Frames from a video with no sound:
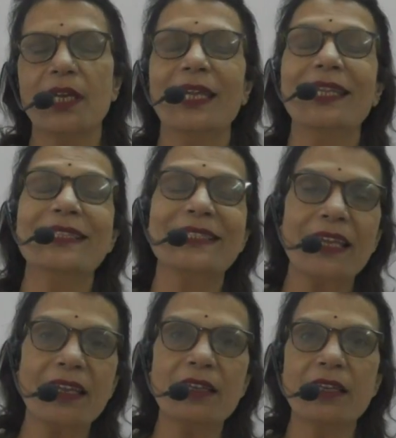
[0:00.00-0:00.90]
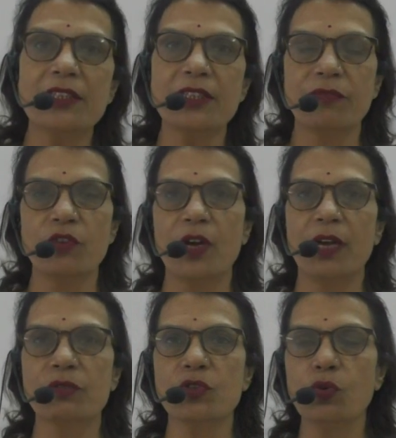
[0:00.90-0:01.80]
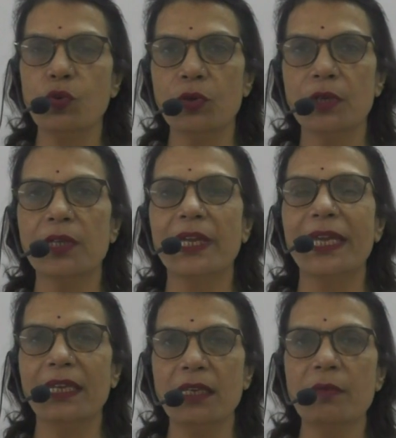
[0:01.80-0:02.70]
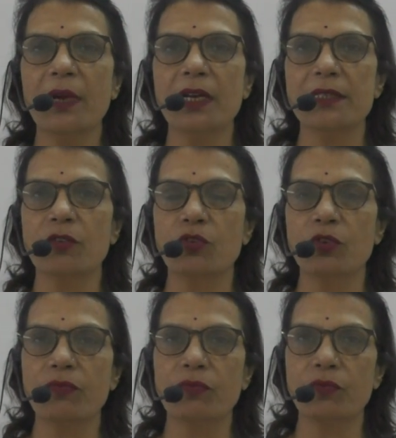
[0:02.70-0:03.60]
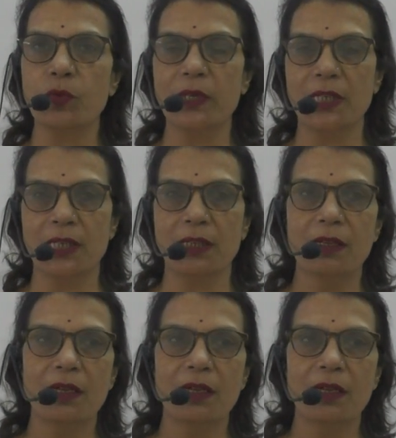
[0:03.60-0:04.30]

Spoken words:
In second test if you have scored 18 marks out of 20.